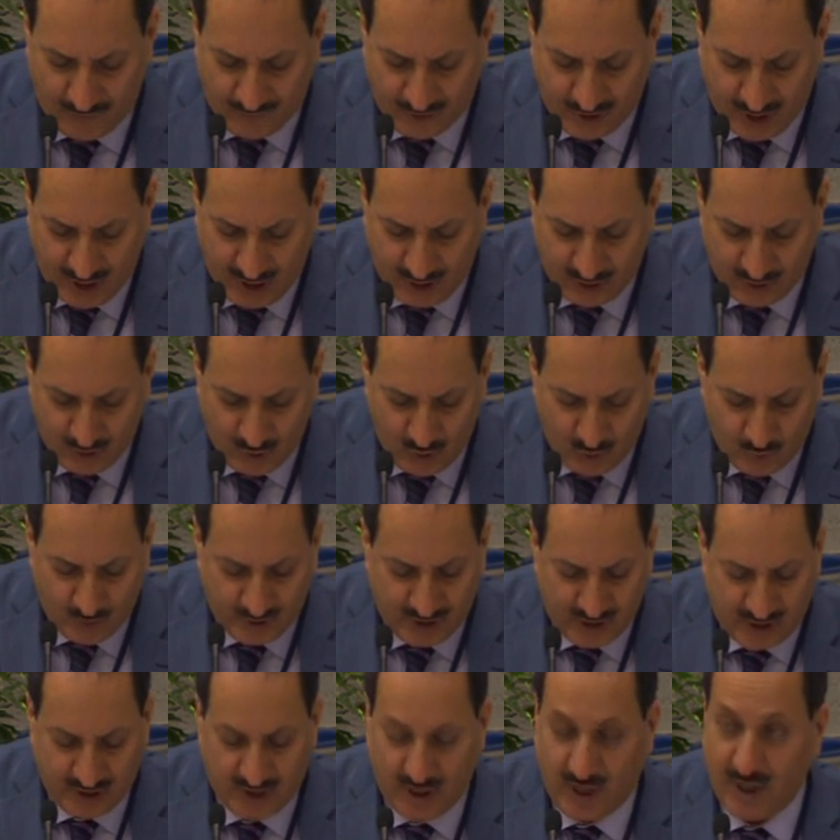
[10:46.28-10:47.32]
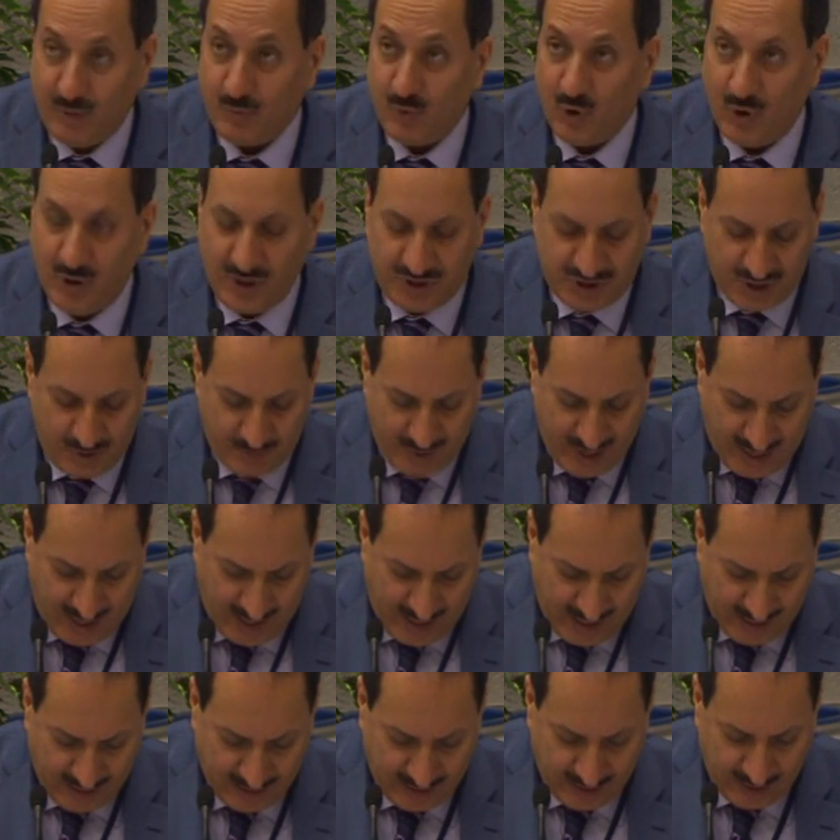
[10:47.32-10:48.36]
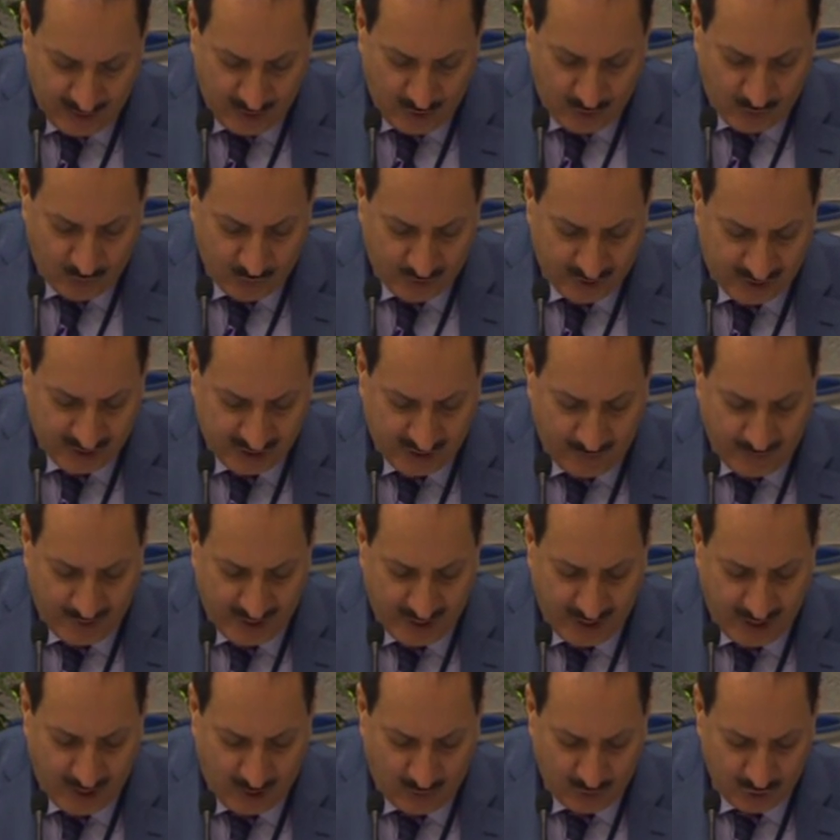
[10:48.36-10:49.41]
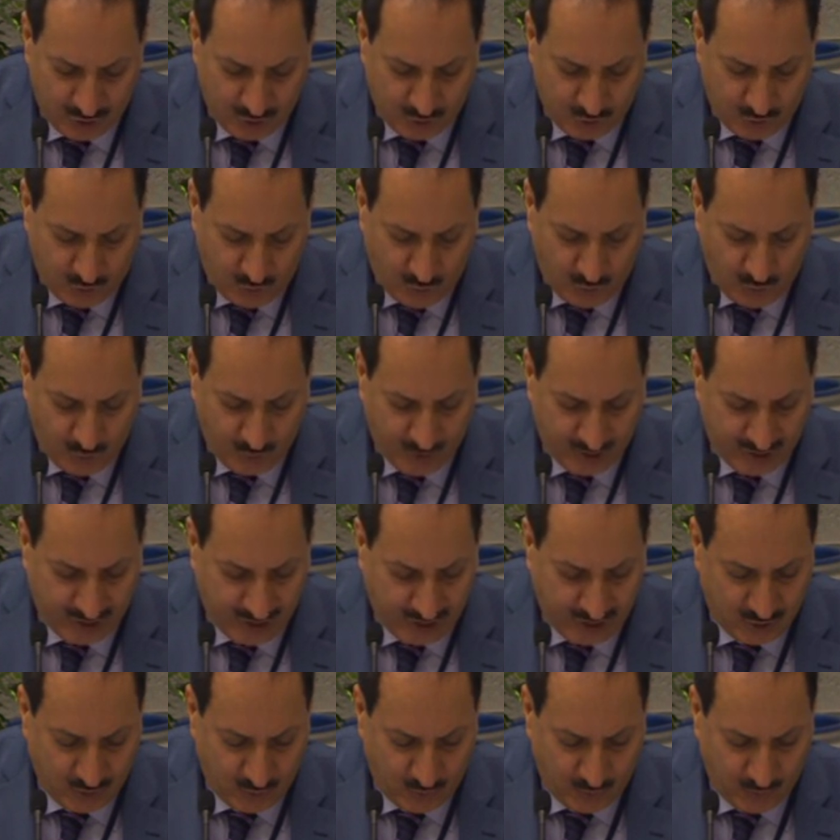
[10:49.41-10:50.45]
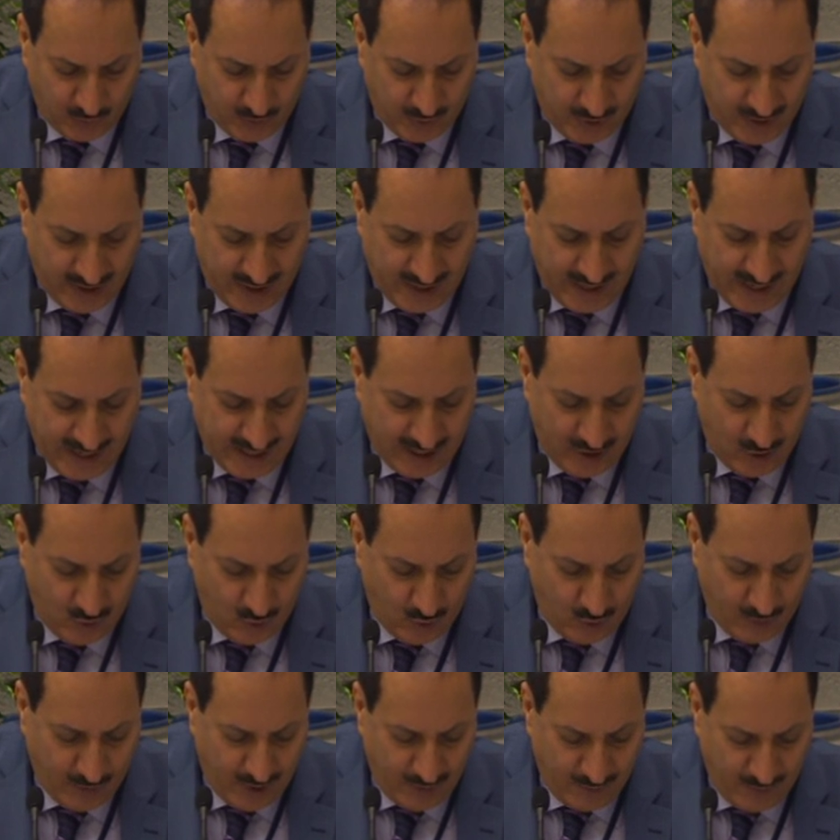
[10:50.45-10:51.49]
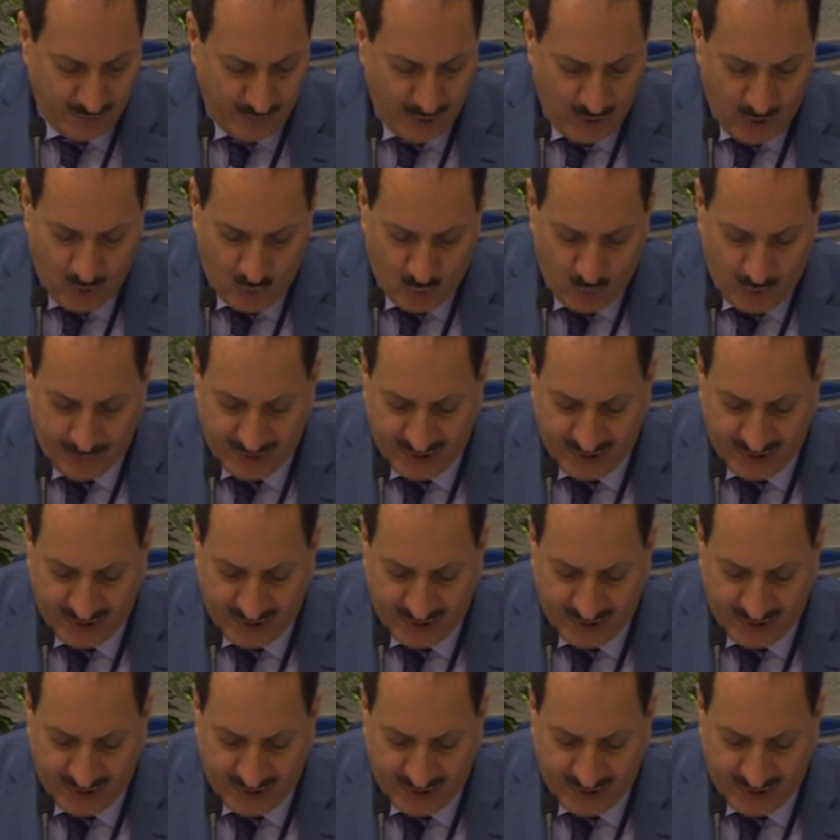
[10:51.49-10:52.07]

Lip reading: in order to make dialogue a daily behavior by individuals and groups,